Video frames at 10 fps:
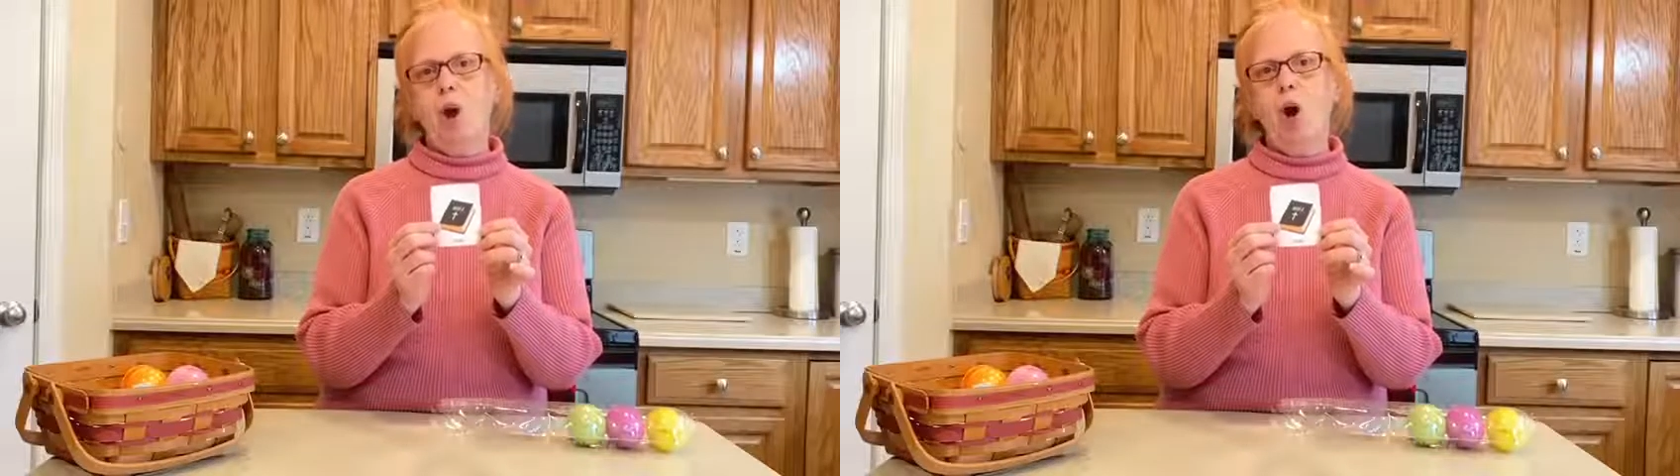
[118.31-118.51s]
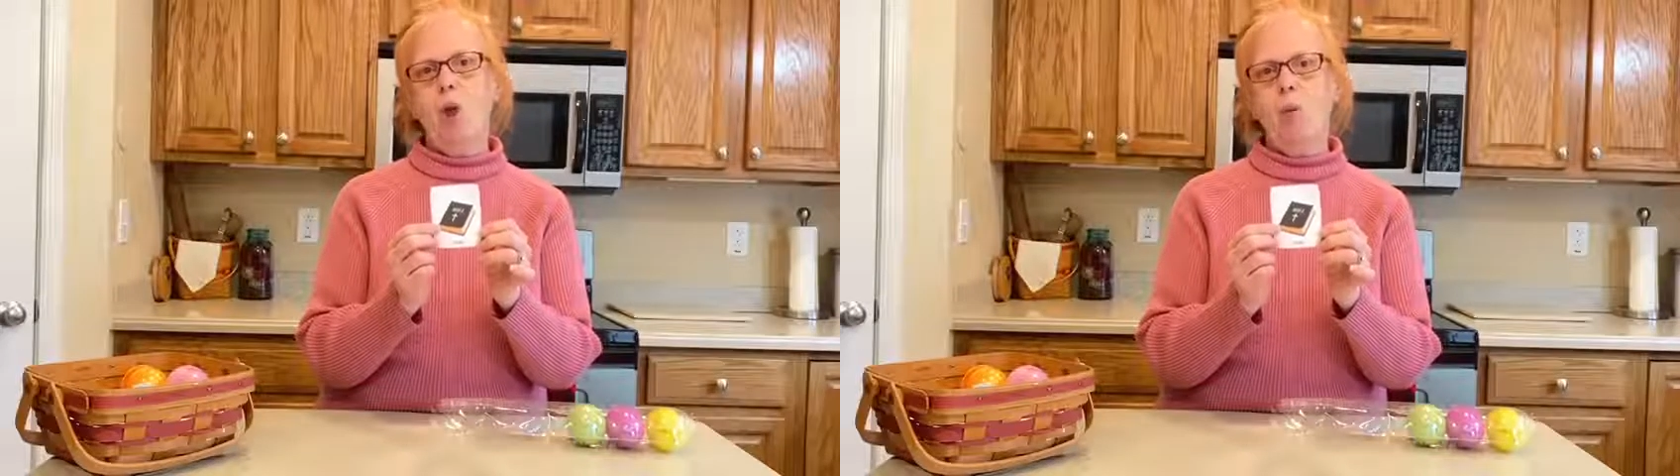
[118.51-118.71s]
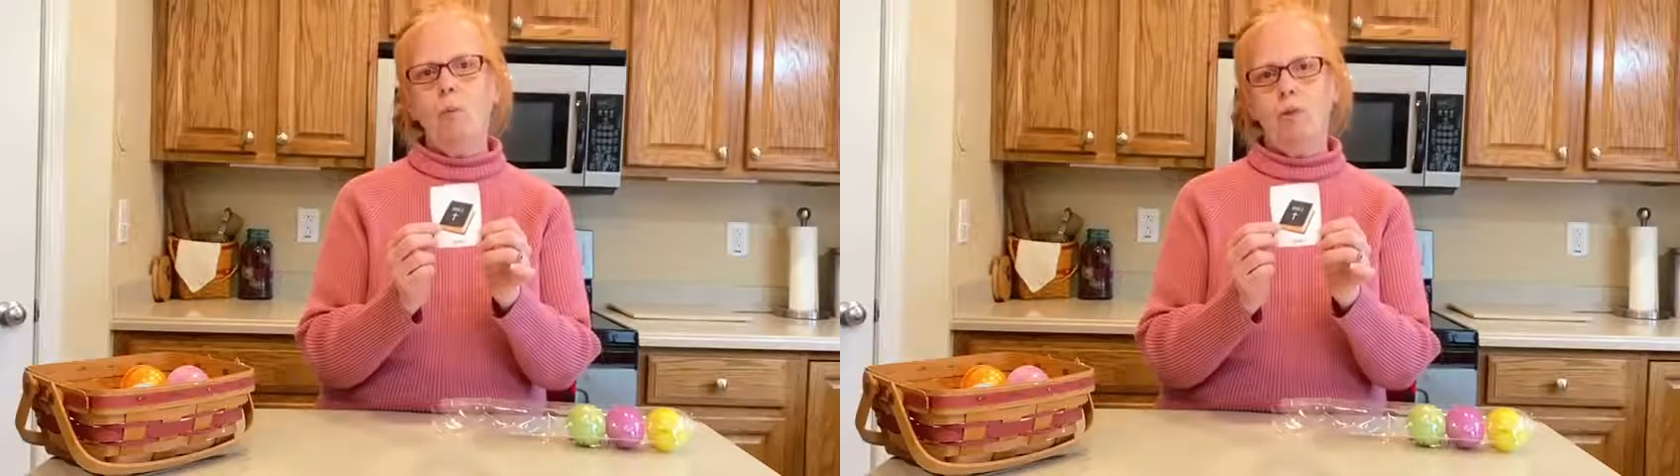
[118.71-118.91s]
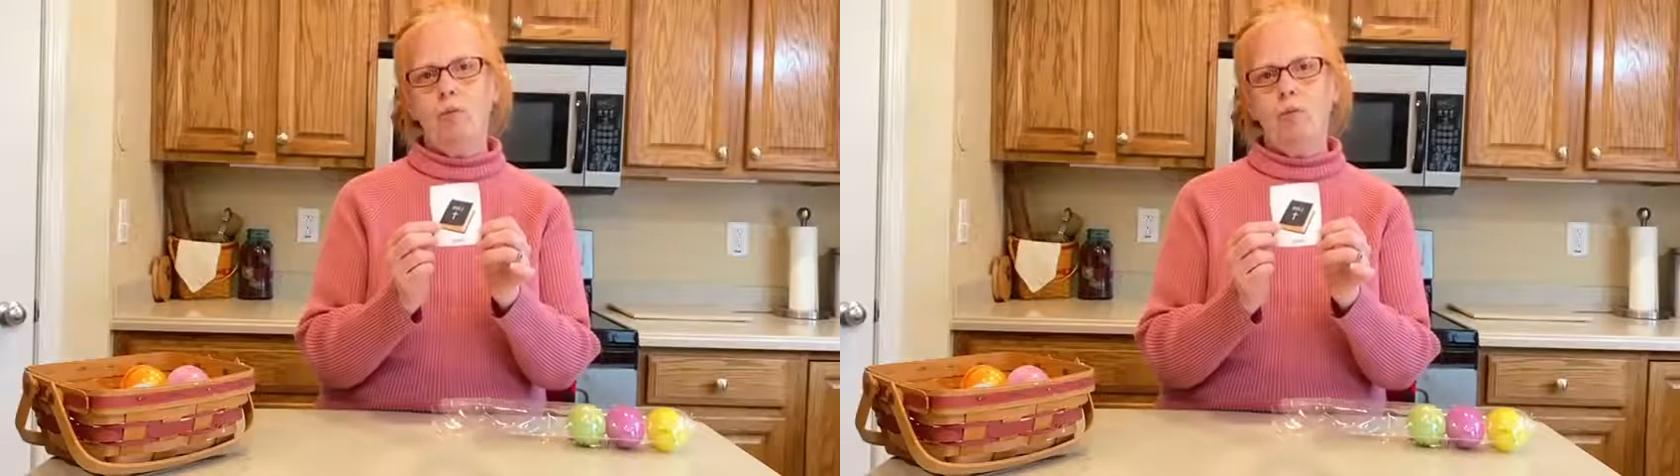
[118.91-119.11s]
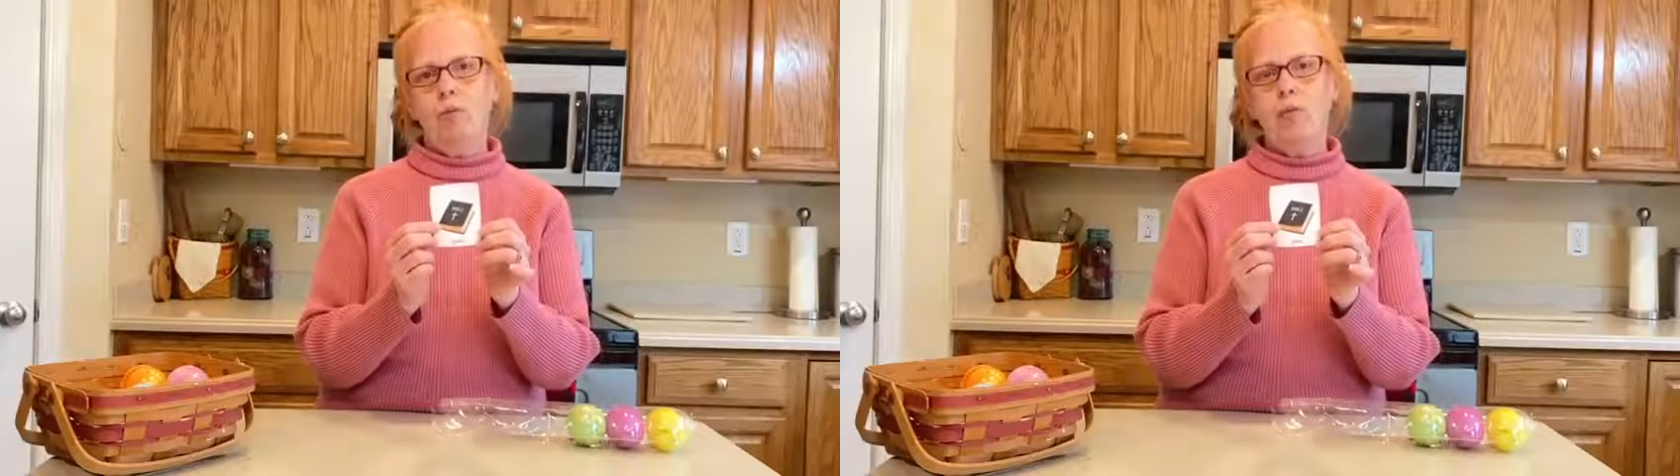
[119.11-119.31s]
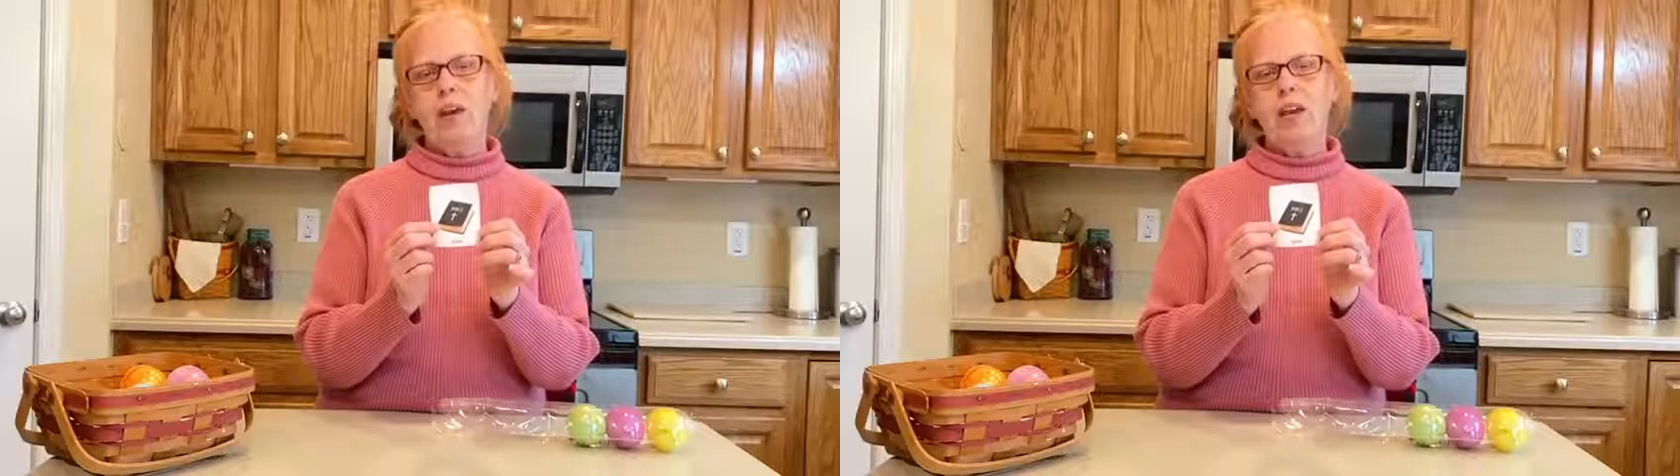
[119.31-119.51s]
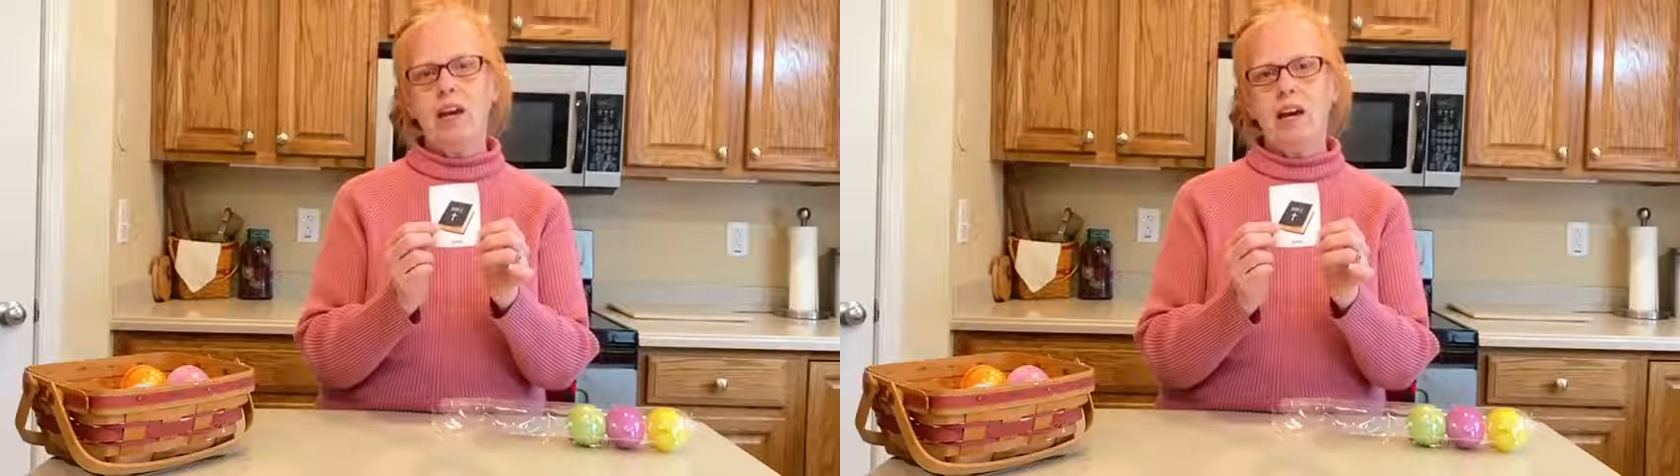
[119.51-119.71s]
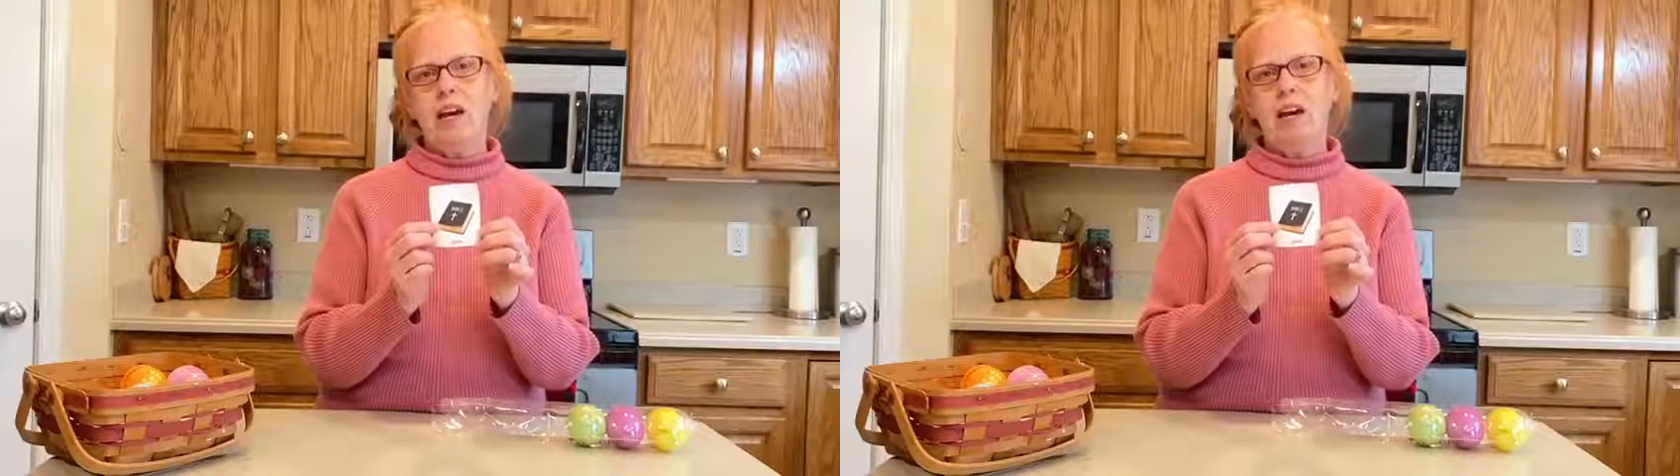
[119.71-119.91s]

Hope that we